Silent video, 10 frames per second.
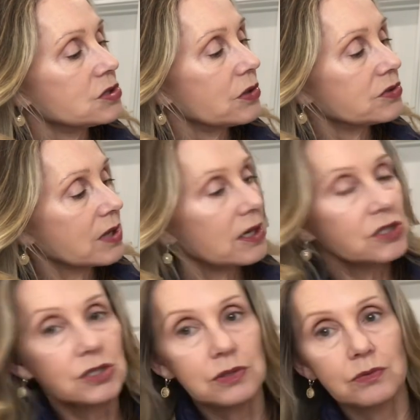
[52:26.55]
so it's
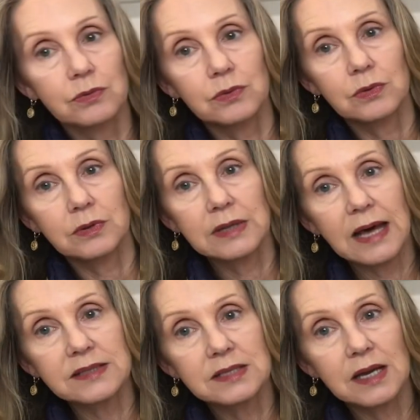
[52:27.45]
kind of,
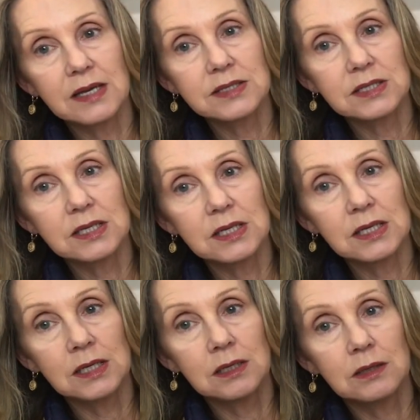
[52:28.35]
that's the iced
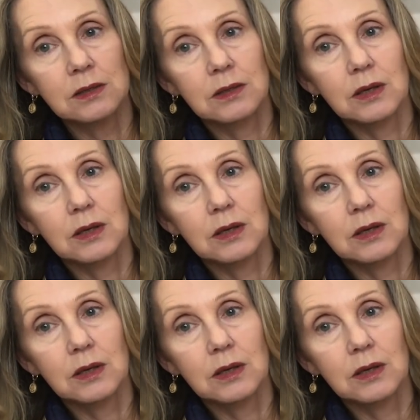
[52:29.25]
tea.